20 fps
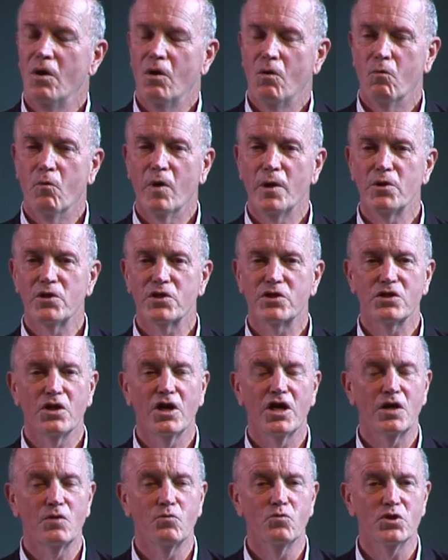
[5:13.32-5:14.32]
When the
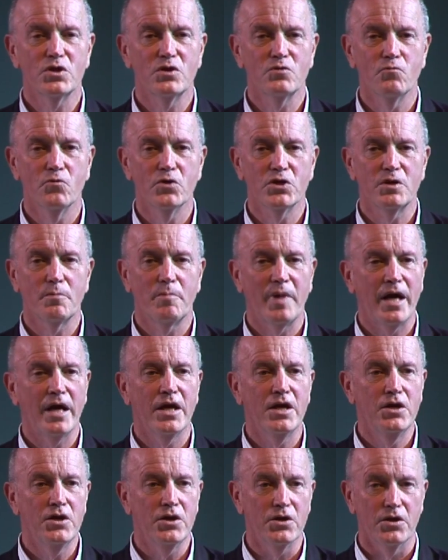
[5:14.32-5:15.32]
site was
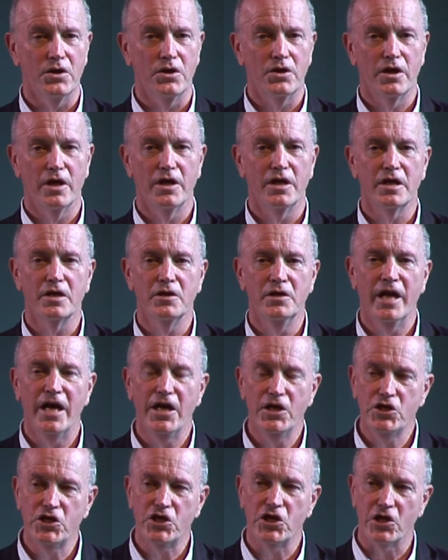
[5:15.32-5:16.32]
abandoned and
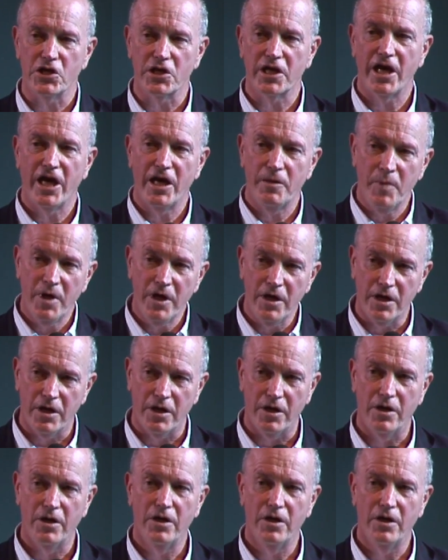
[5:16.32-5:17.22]
nature came in,